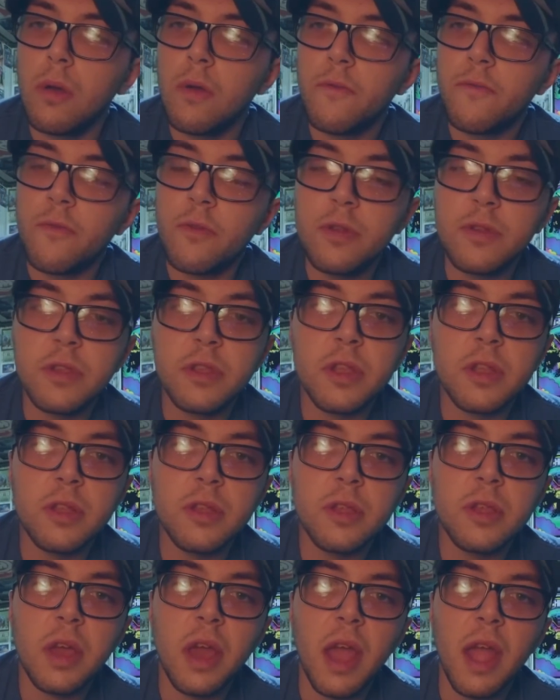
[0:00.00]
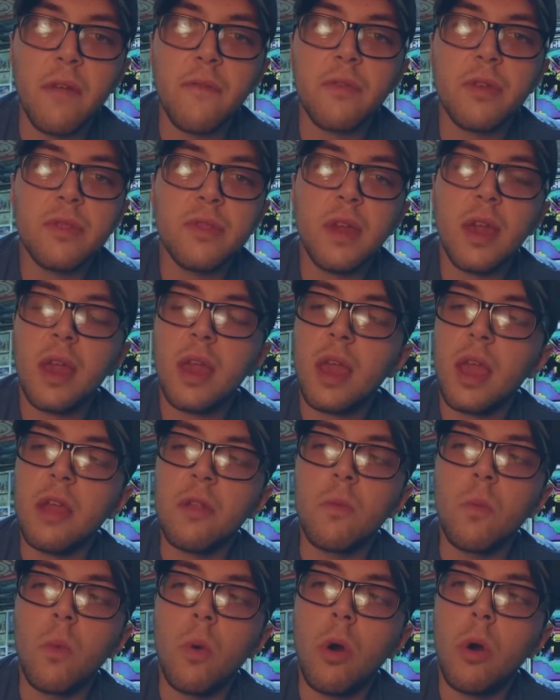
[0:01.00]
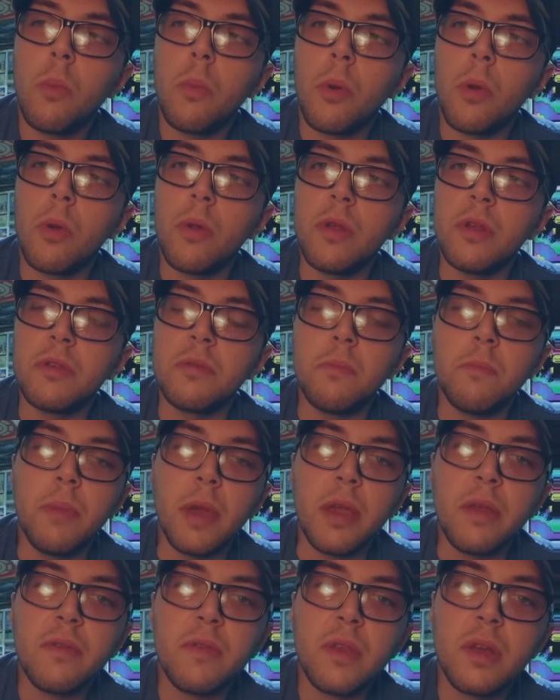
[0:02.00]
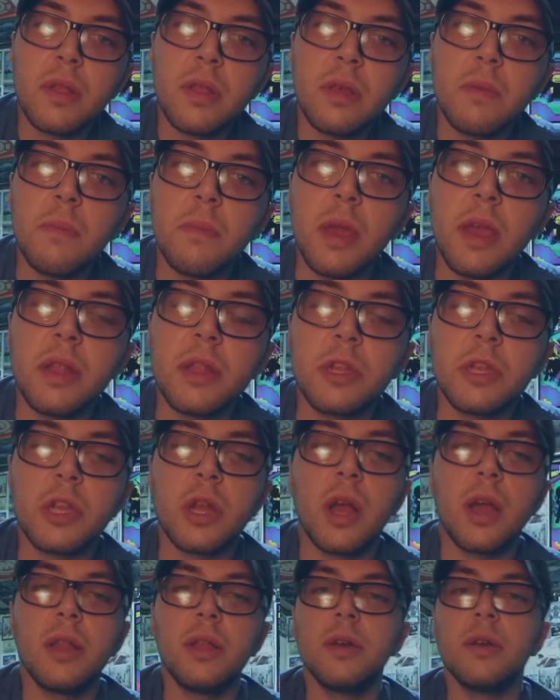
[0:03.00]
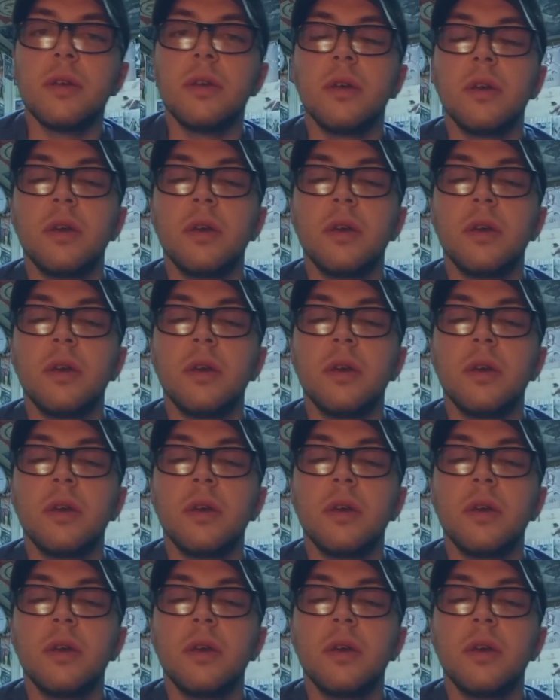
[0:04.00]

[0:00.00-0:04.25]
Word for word: For instance, everything in Walmart is basically made in China.